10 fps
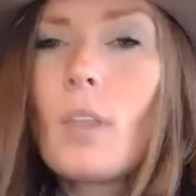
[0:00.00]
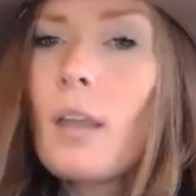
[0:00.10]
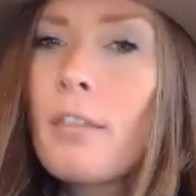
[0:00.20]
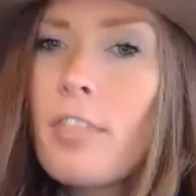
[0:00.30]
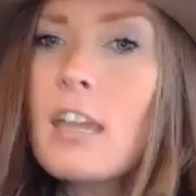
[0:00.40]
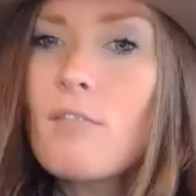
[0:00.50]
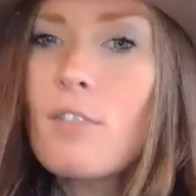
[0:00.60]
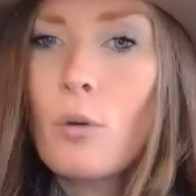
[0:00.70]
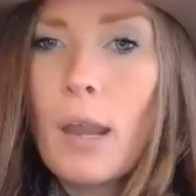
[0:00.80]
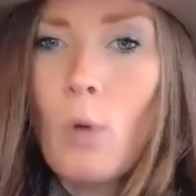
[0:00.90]
think of a
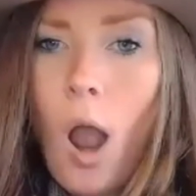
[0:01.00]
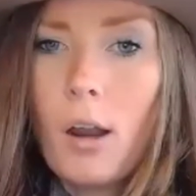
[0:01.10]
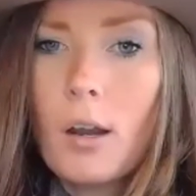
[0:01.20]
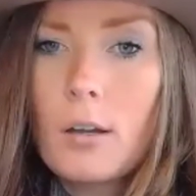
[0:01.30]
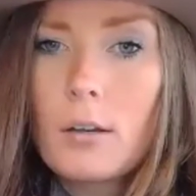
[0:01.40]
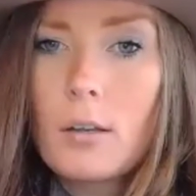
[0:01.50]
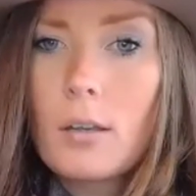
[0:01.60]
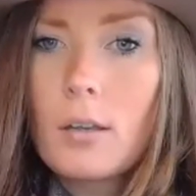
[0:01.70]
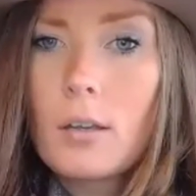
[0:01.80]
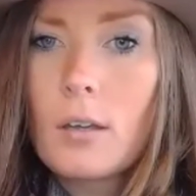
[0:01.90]
gray rock.
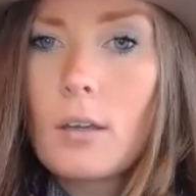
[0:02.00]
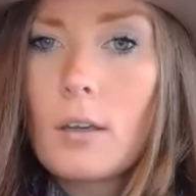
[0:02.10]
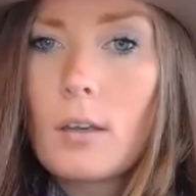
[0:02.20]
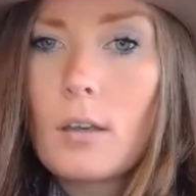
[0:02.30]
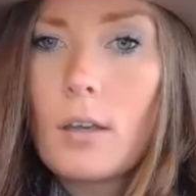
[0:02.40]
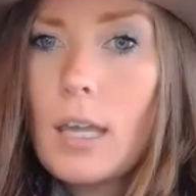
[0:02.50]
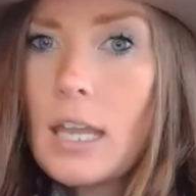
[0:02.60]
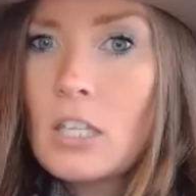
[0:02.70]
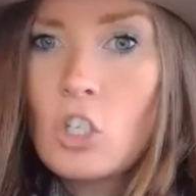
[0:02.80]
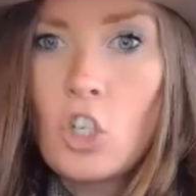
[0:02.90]

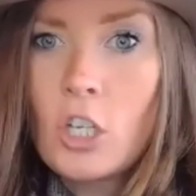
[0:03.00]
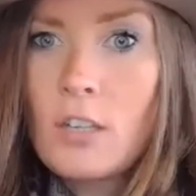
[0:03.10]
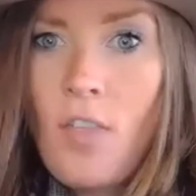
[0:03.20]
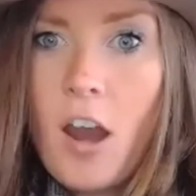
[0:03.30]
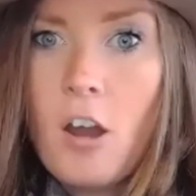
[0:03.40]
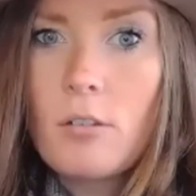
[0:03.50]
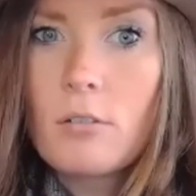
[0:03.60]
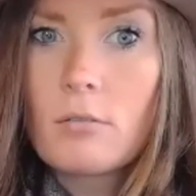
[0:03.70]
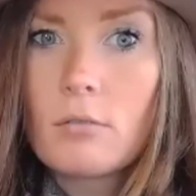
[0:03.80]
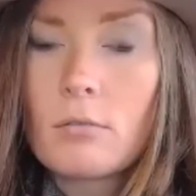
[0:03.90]
It's just there.
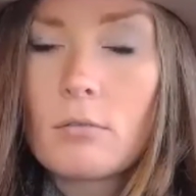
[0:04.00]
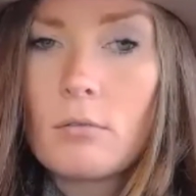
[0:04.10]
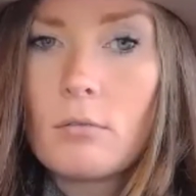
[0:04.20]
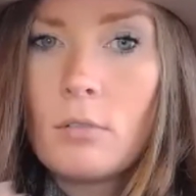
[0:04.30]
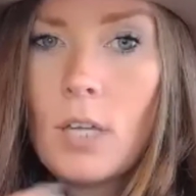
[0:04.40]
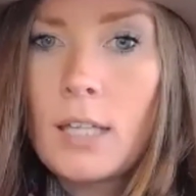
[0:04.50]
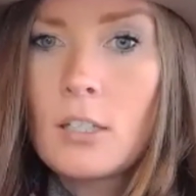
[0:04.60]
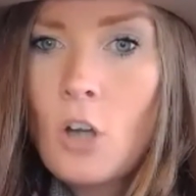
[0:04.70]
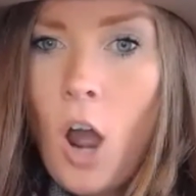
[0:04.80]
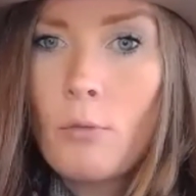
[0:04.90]

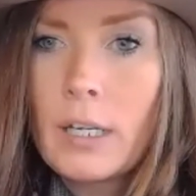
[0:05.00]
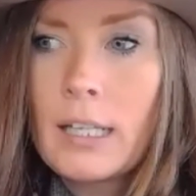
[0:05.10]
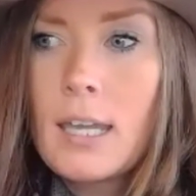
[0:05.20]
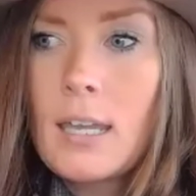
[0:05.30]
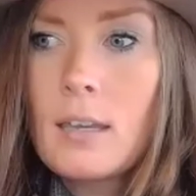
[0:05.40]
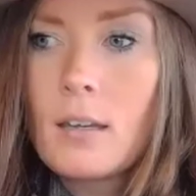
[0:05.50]
It's not really